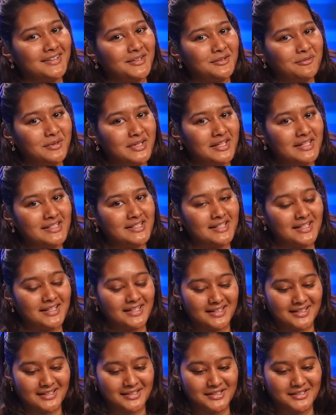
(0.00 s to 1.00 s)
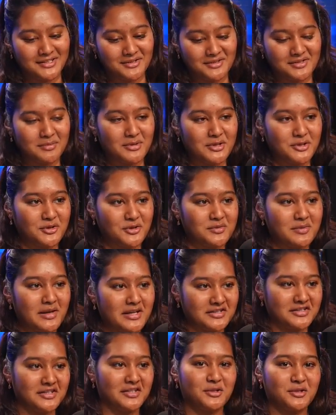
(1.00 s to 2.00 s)
we need to do some
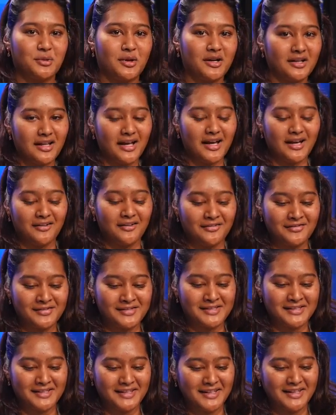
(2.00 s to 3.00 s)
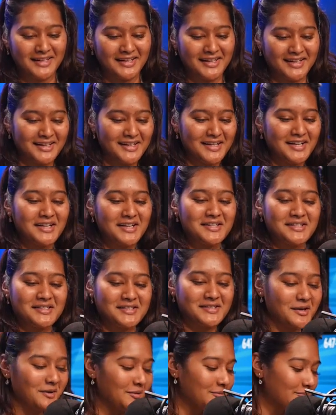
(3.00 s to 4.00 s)
introspection into our lives.
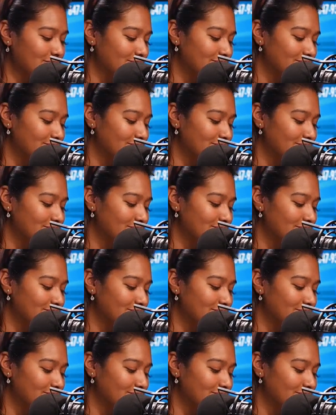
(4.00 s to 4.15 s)
So,